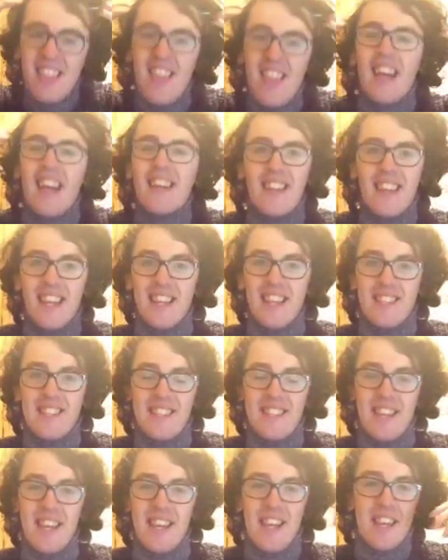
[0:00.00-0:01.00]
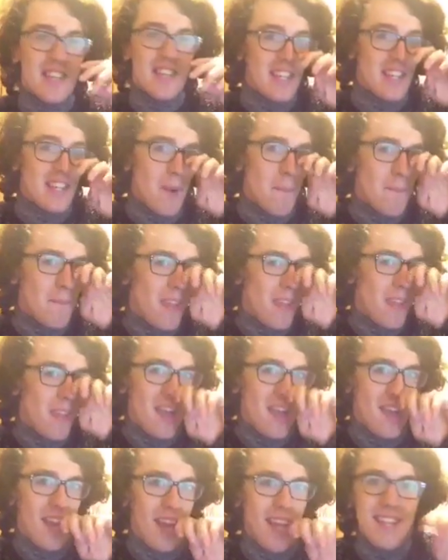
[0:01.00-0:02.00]
like this.
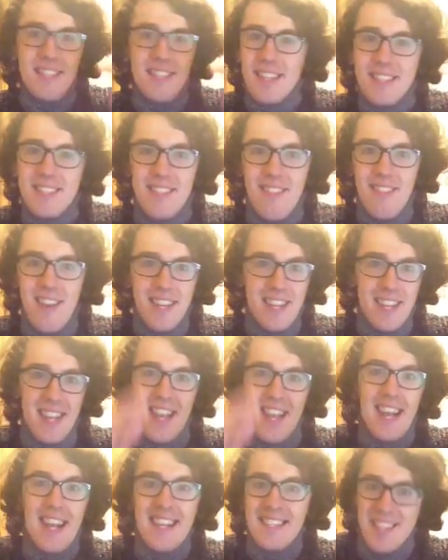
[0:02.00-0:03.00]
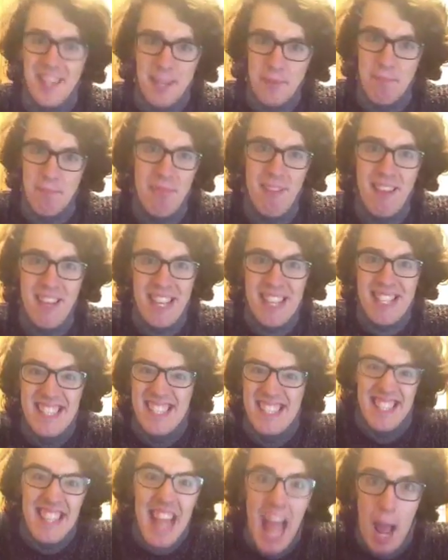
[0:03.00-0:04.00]
It's like playing
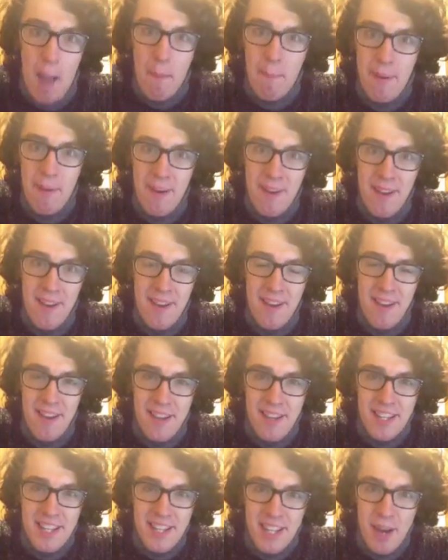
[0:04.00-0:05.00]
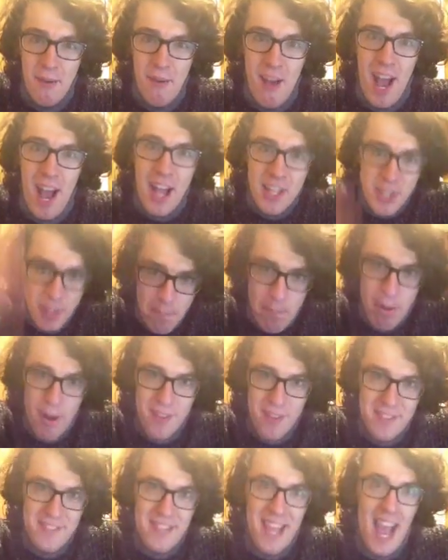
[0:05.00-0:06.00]
Snap. And you
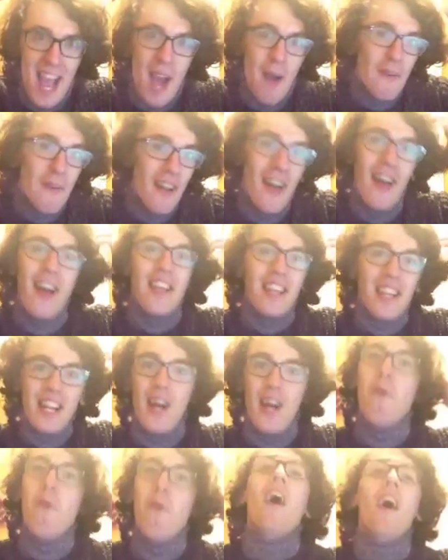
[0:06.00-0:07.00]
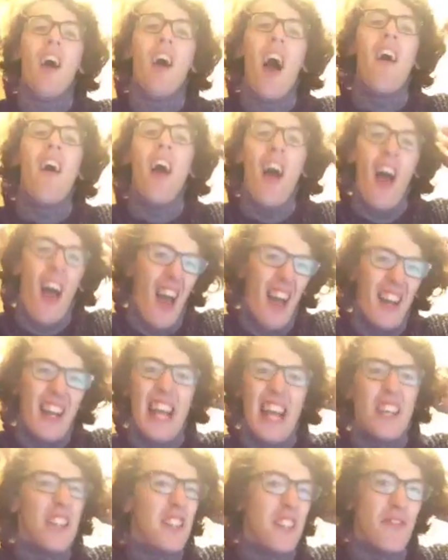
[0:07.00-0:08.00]
put down, an
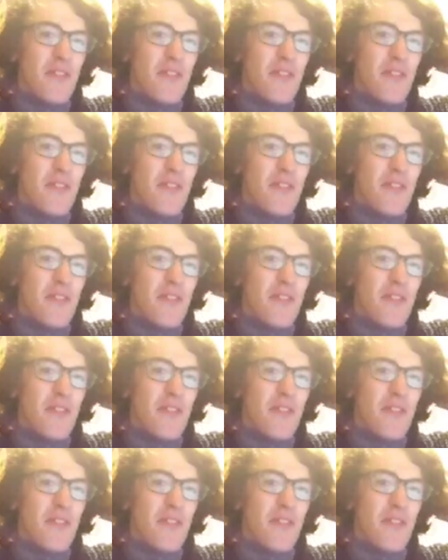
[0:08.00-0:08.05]
ace